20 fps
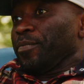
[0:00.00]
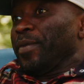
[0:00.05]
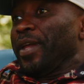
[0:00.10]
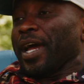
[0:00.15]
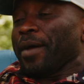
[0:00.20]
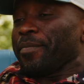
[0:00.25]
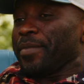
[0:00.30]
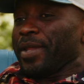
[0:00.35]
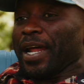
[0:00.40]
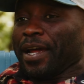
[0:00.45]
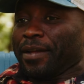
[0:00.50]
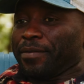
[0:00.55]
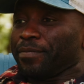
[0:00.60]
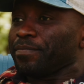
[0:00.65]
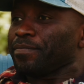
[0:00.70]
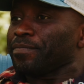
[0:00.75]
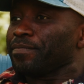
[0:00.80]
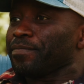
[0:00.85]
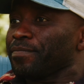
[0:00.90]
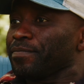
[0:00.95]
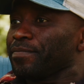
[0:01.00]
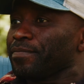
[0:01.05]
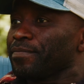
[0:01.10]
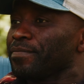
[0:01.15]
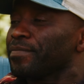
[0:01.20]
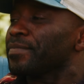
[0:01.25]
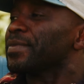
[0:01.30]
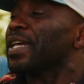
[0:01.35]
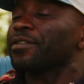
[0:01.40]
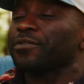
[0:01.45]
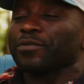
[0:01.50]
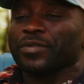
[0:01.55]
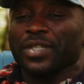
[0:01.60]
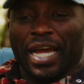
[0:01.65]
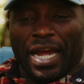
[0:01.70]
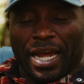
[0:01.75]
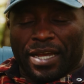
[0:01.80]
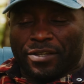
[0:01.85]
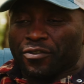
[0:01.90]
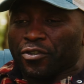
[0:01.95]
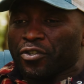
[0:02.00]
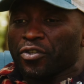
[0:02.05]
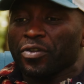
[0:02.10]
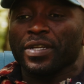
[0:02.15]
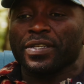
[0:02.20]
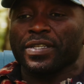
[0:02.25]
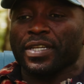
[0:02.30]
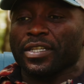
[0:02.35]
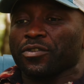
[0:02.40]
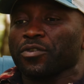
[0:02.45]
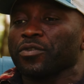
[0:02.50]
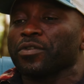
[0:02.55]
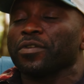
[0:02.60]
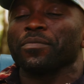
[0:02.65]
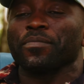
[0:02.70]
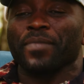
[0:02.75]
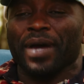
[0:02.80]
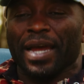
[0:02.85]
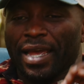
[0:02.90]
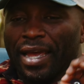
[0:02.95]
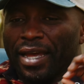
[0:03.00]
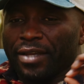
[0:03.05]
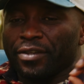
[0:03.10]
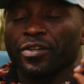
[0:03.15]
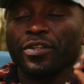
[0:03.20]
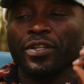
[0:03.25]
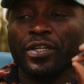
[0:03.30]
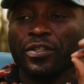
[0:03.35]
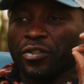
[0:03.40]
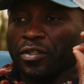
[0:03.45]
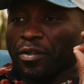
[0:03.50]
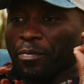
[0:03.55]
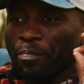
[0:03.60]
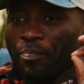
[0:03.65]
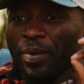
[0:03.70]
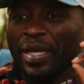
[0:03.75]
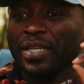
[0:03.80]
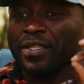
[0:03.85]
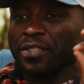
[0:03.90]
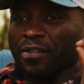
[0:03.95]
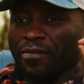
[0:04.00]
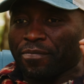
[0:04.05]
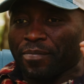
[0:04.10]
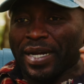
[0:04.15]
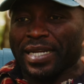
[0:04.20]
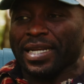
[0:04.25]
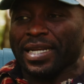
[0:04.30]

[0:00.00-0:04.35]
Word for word: me. I mean, as I good as I could. That's yeah, as Excellent. good as I to the my you know to the best of my